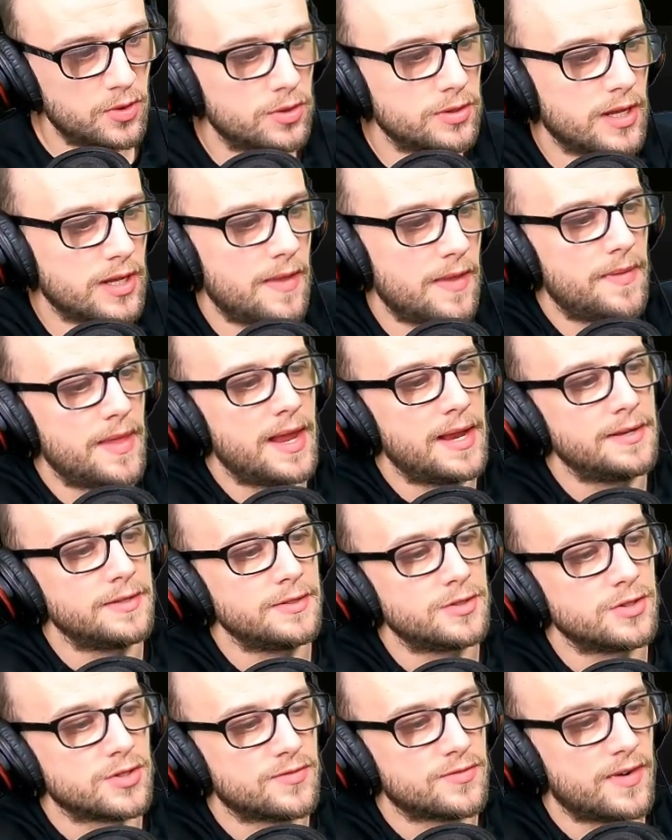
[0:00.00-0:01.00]
and then
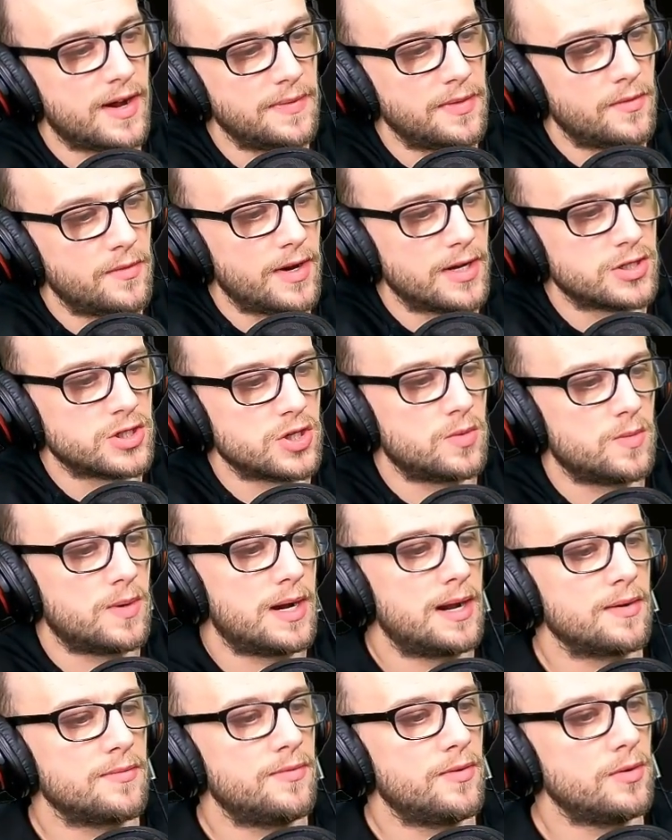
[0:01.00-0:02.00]
just find the
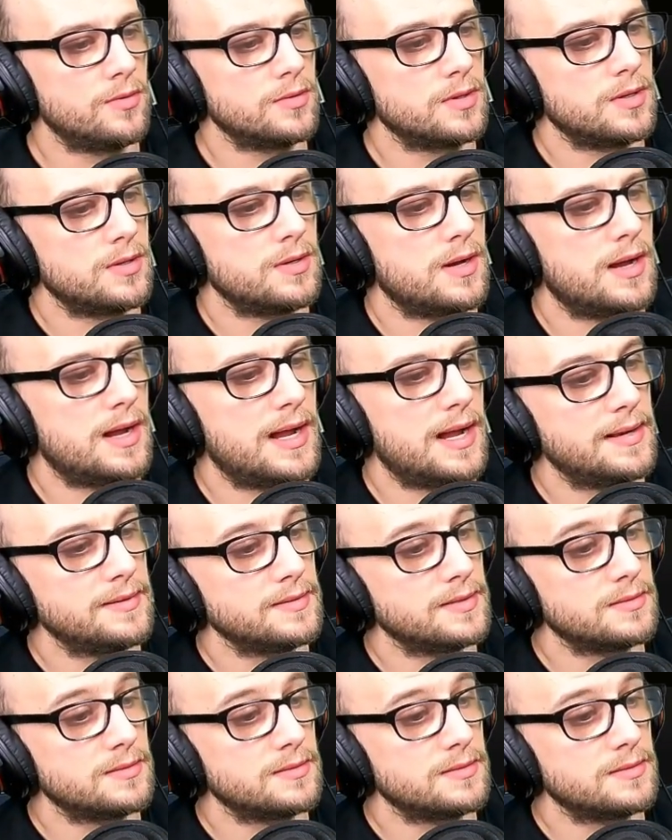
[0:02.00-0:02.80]
RetroArch folder and